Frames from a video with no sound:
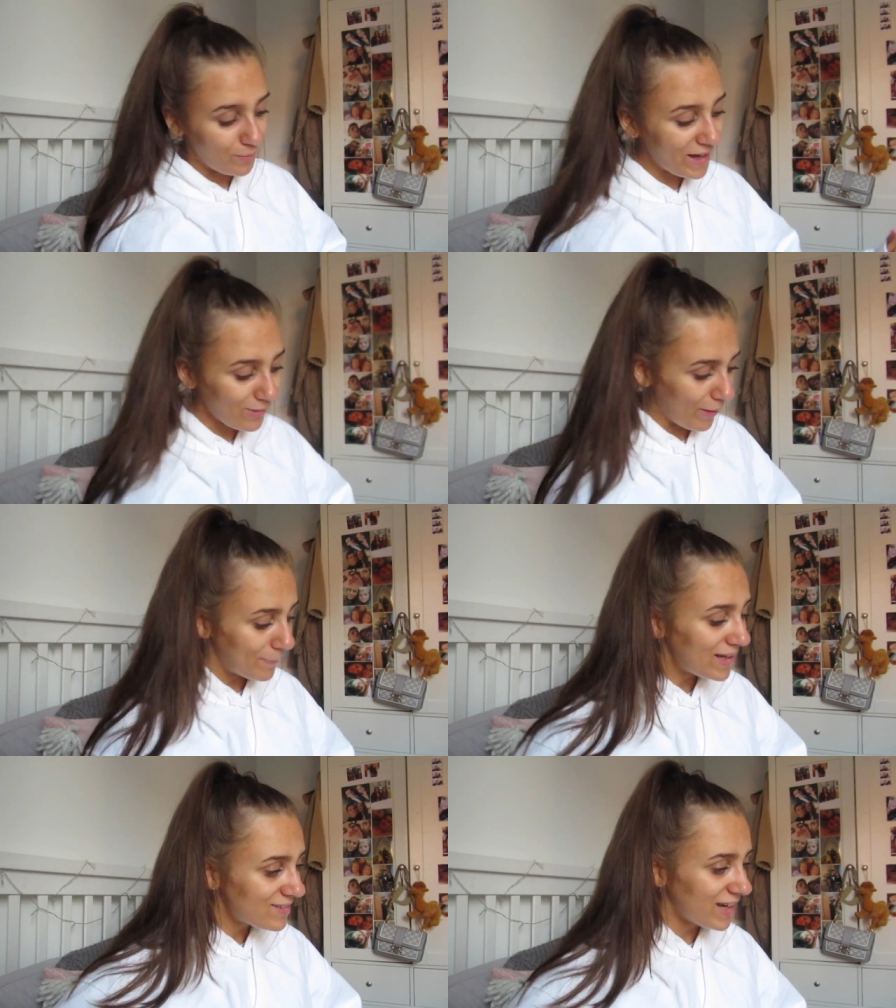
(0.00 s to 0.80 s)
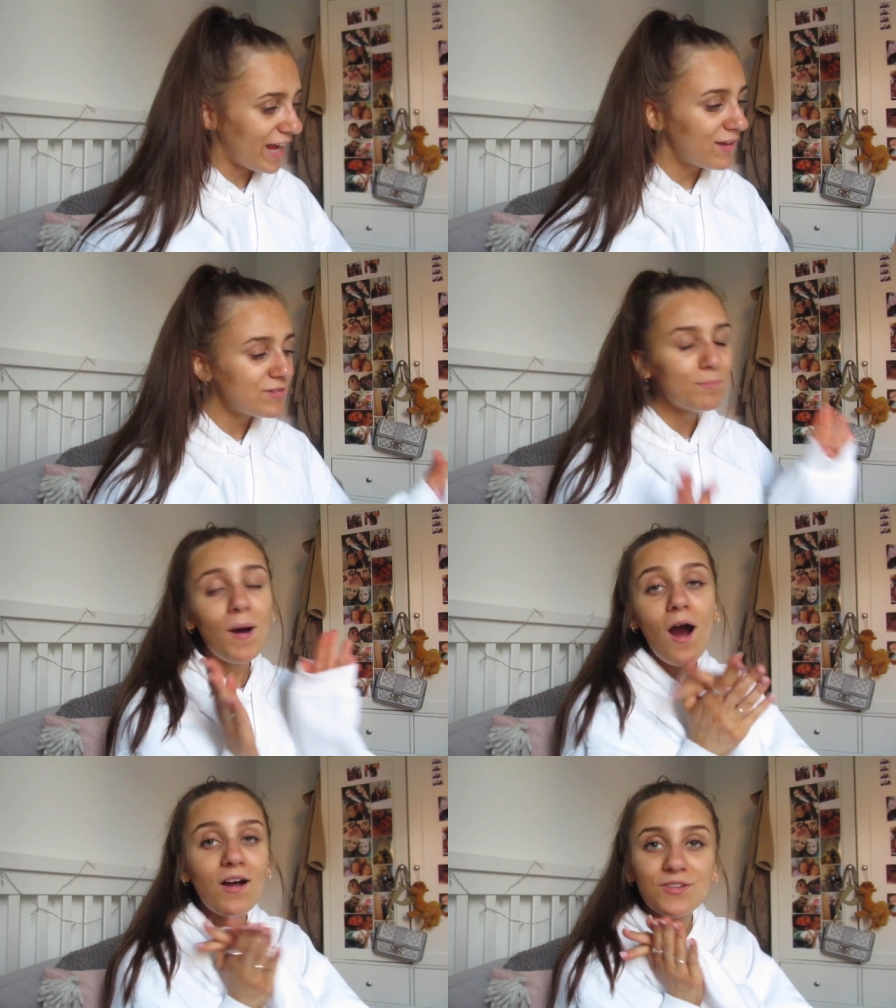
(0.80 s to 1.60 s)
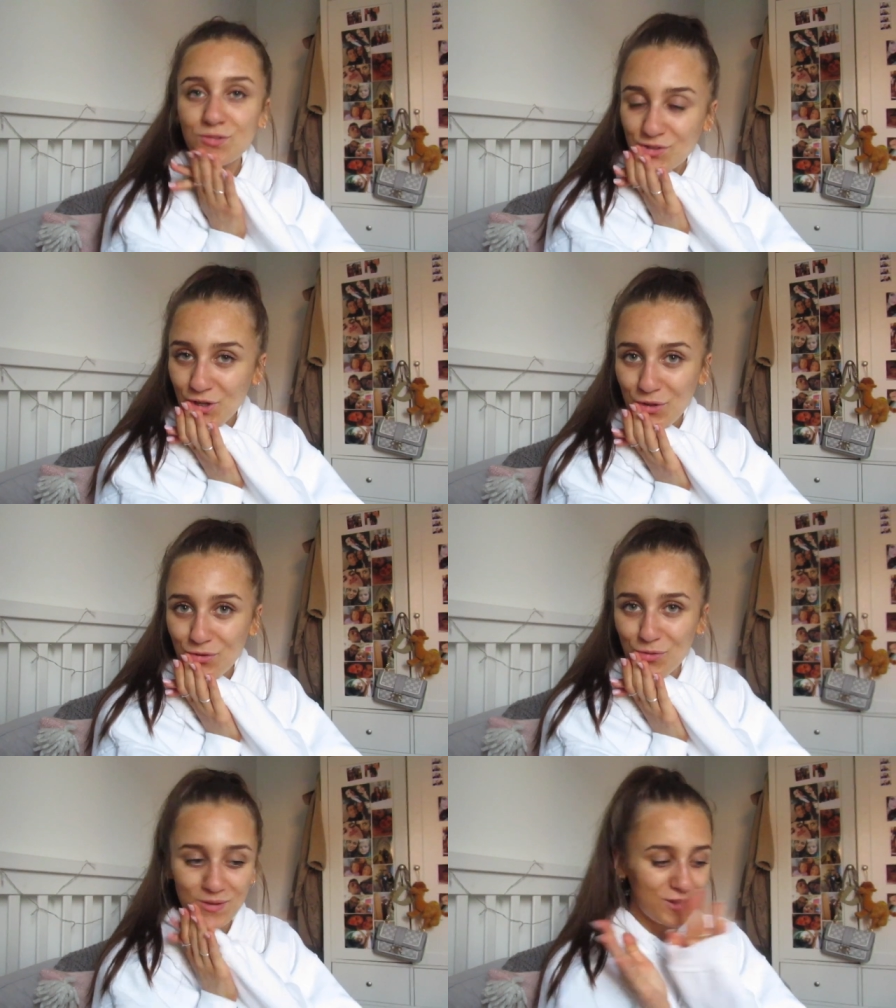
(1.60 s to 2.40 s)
But anyway, basically I have some parcels to go through with